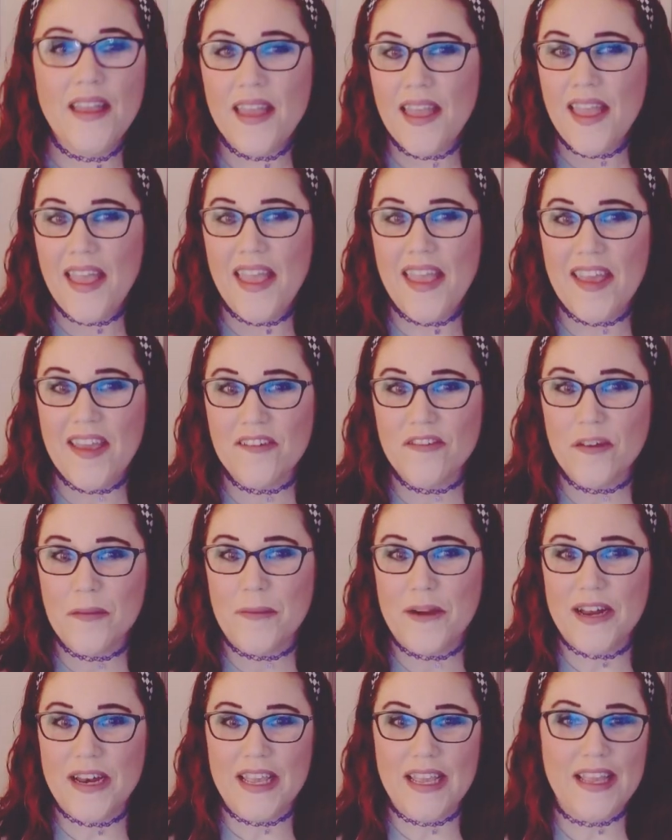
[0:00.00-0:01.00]
Hey
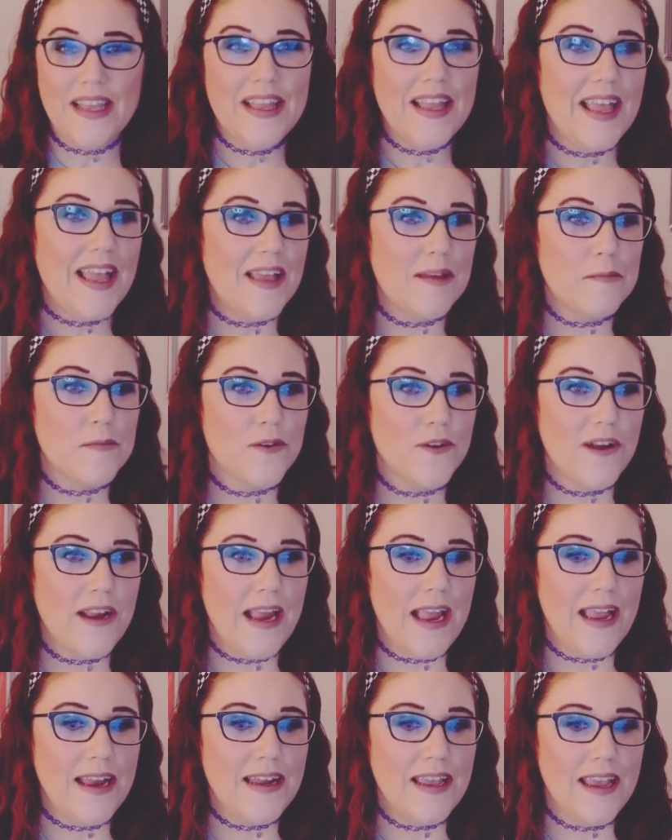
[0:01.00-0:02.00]
everybody, Anne-Marie
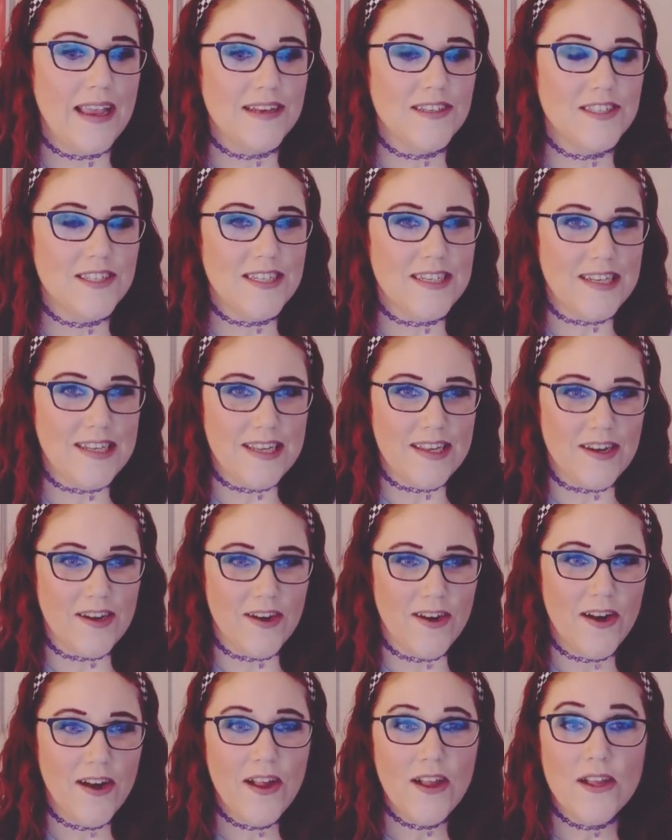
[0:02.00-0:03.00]
ADHD
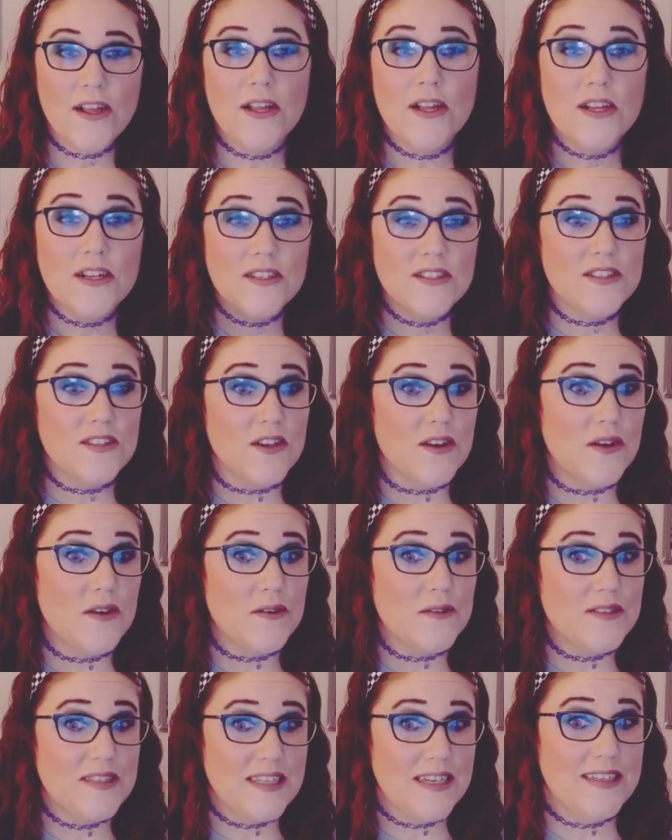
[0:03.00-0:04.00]
here.
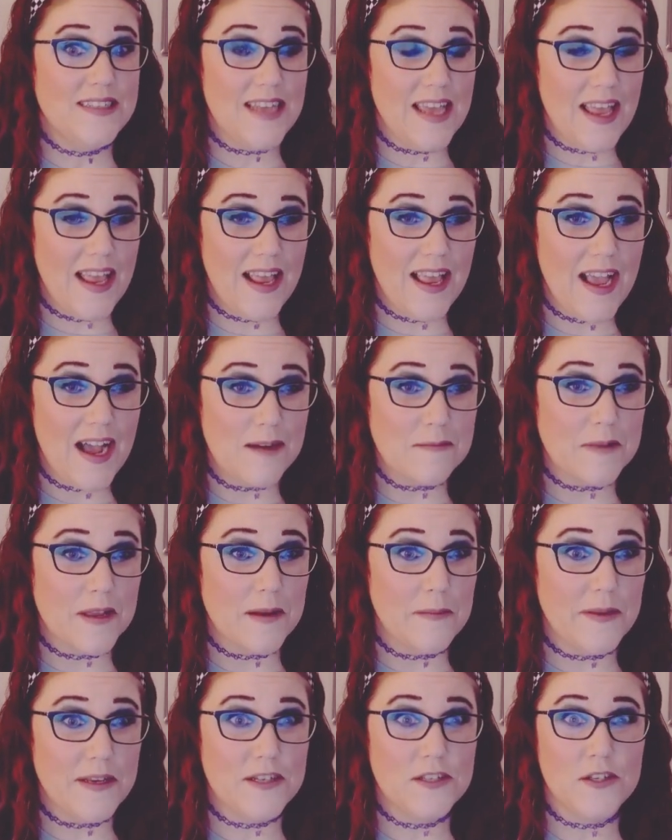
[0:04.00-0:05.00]
So today I'm going
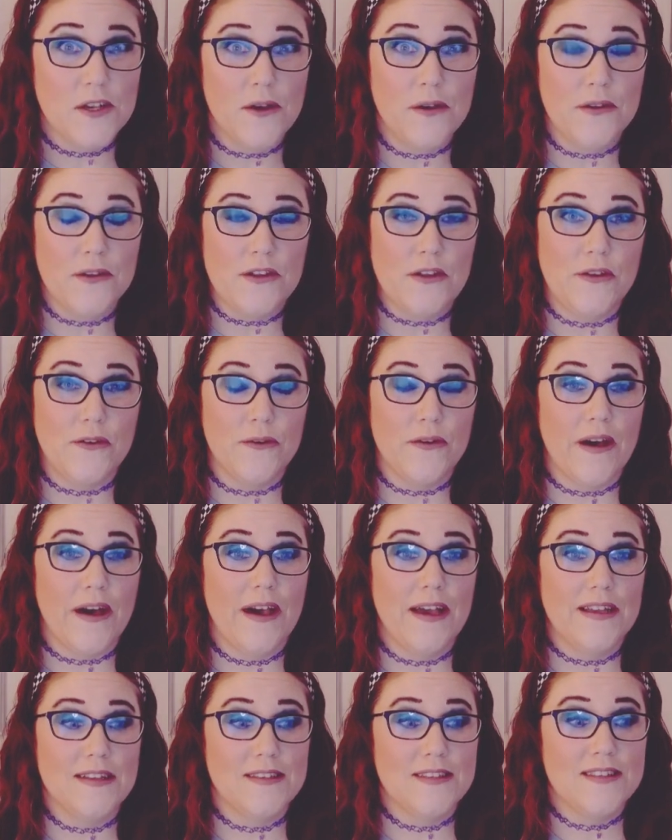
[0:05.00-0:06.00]
to be showing you
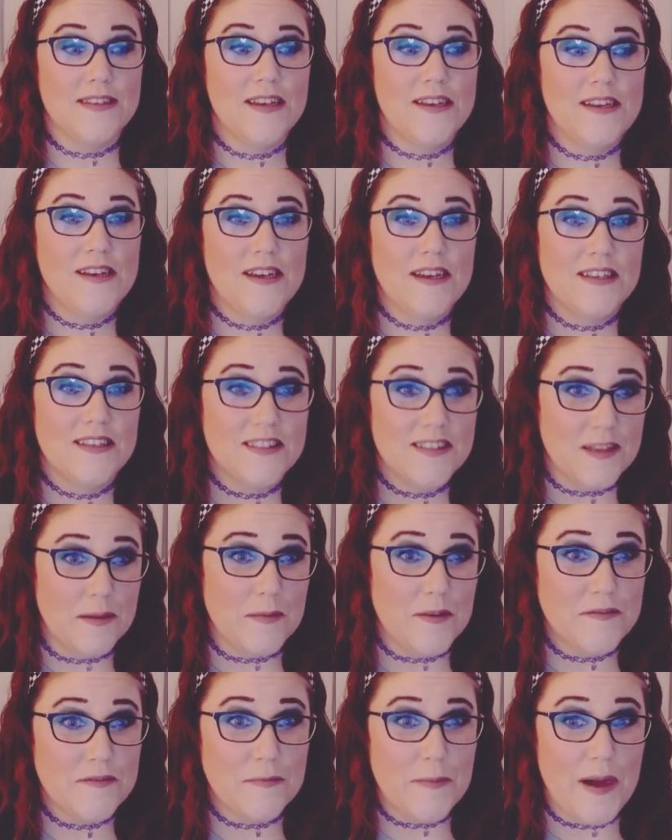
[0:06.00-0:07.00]
guys some
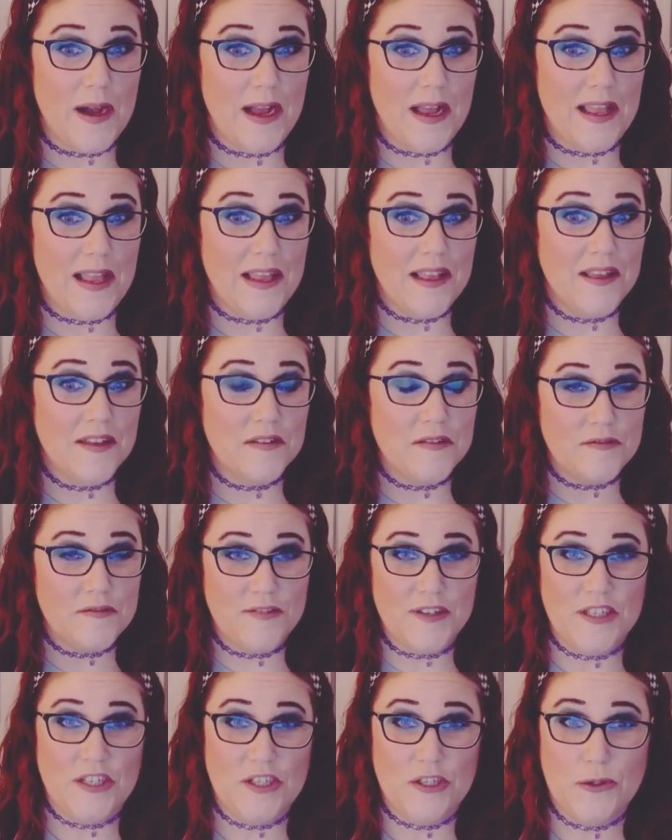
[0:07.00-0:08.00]
of my
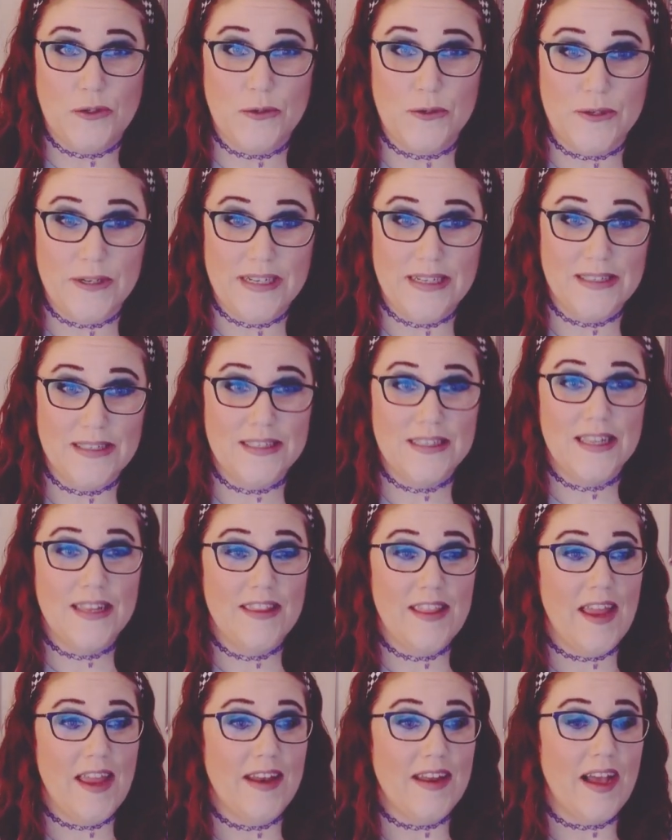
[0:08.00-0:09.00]
fidget toys
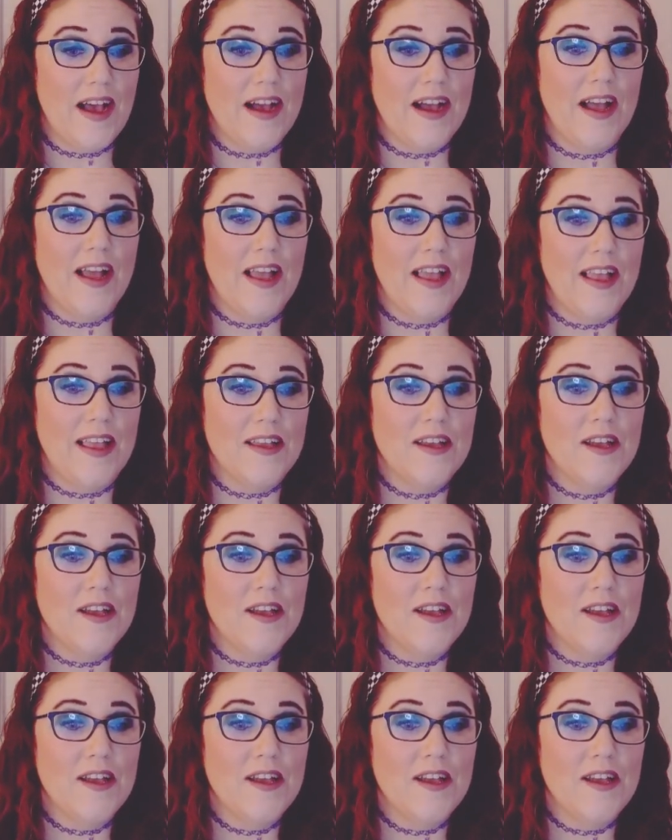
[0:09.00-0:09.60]
that I